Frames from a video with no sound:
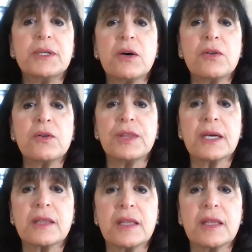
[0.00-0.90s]
but don't
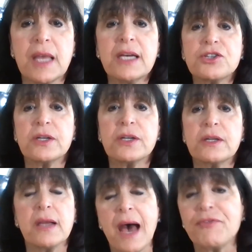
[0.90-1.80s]
think that they
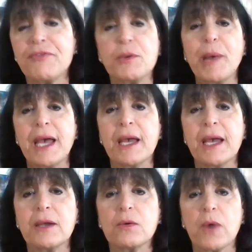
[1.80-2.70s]
should have to
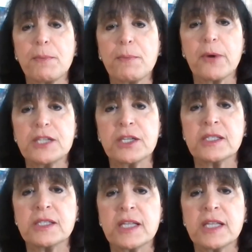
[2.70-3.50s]
pay reparations.